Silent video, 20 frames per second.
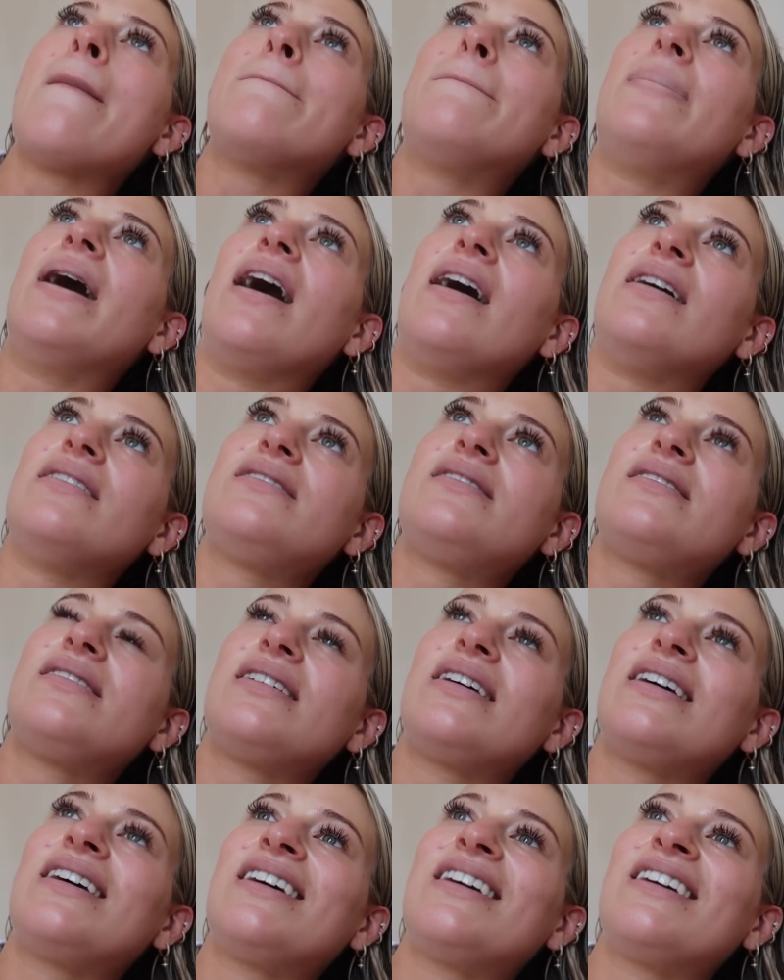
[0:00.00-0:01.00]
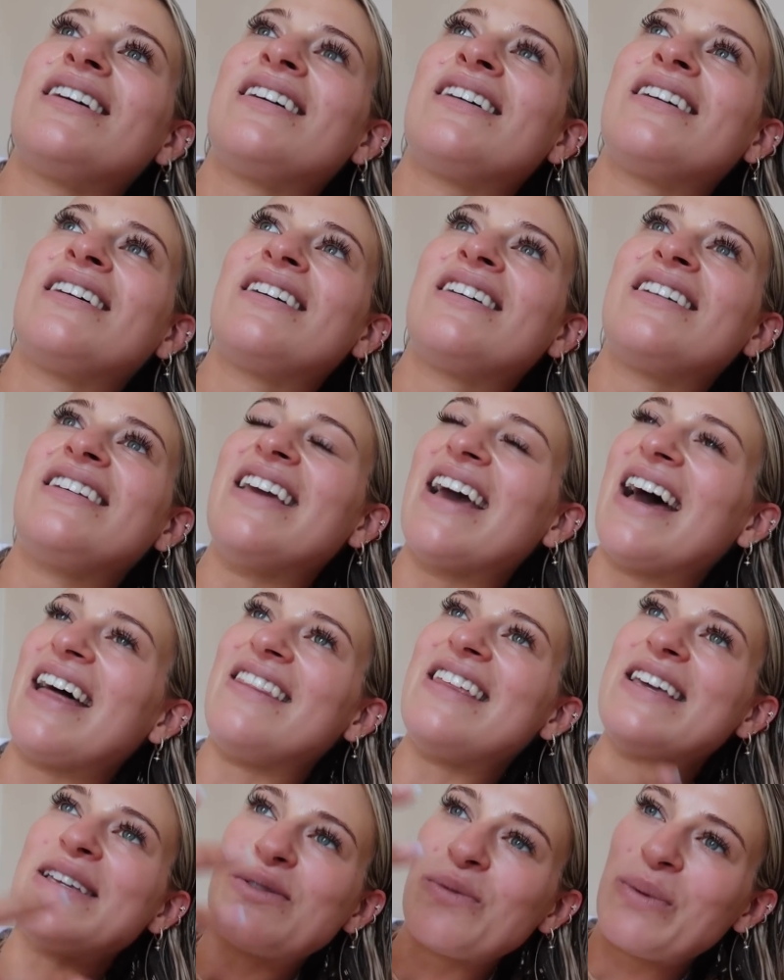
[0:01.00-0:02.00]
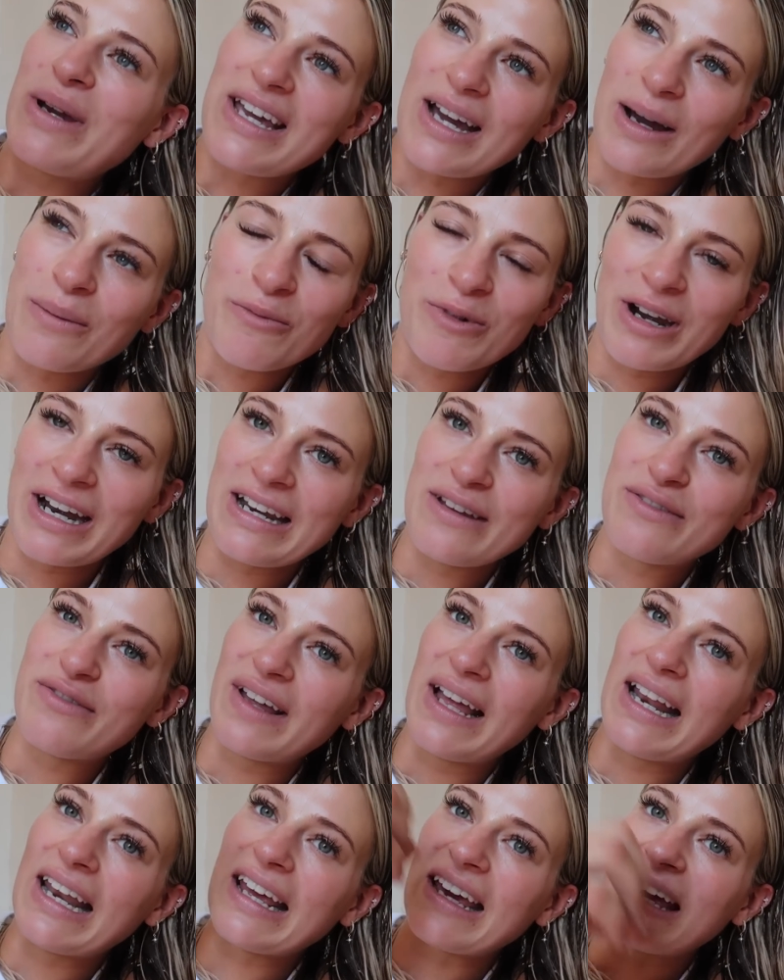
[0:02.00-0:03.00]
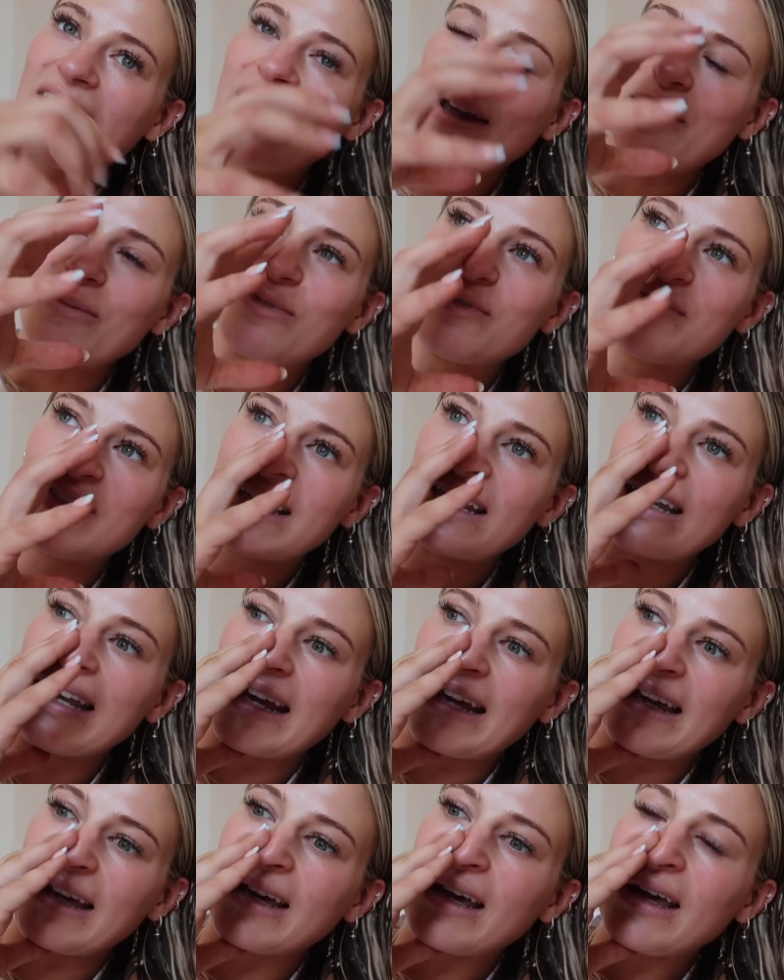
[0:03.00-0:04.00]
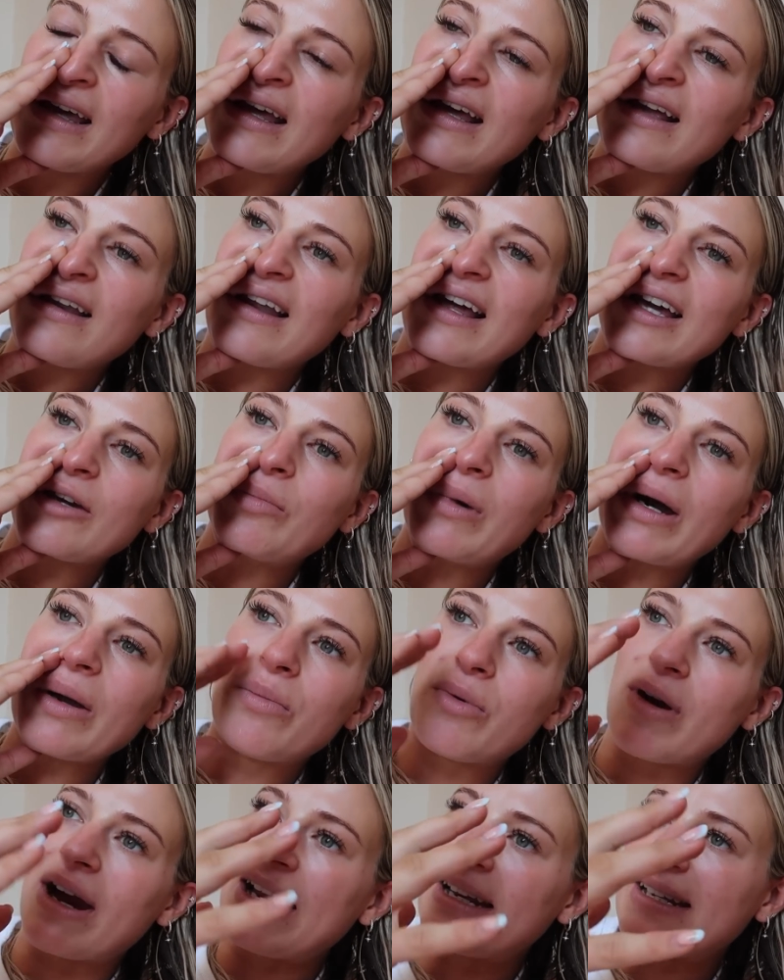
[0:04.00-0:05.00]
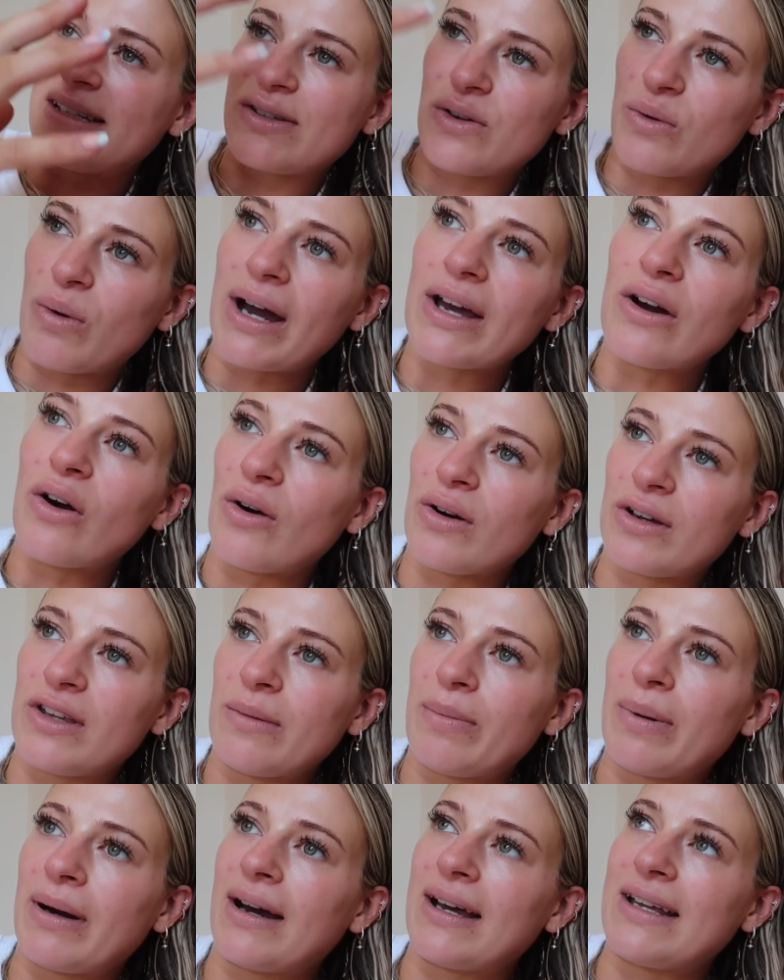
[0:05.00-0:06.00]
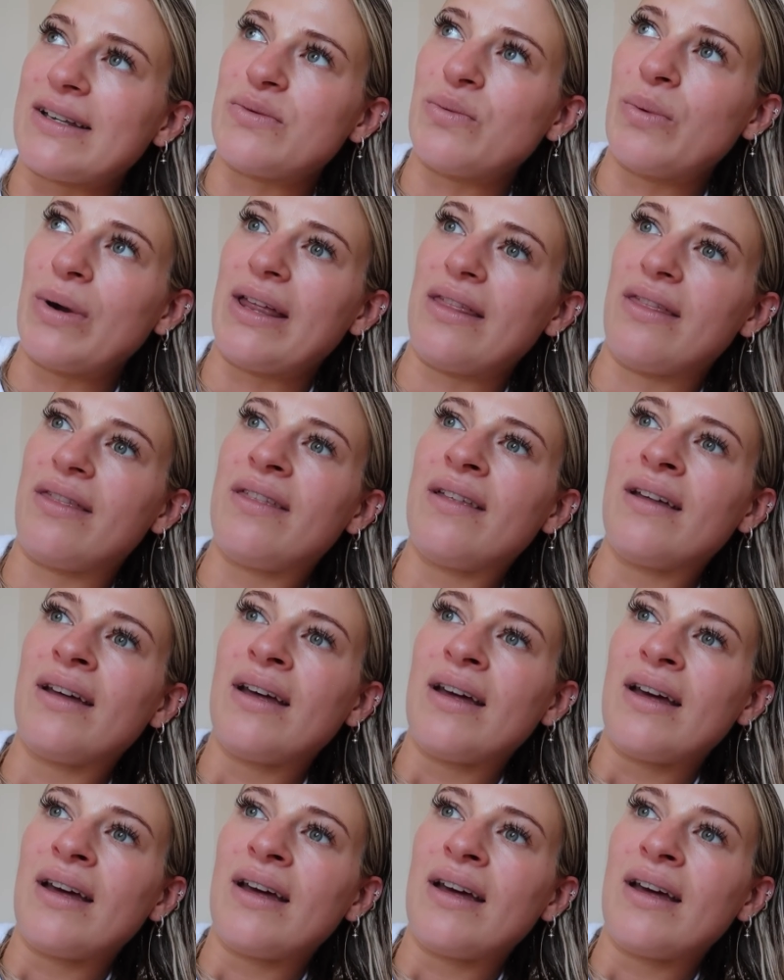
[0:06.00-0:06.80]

But yeah, this week I'm really feeling it. I'm feeling like my brain is quite occupied with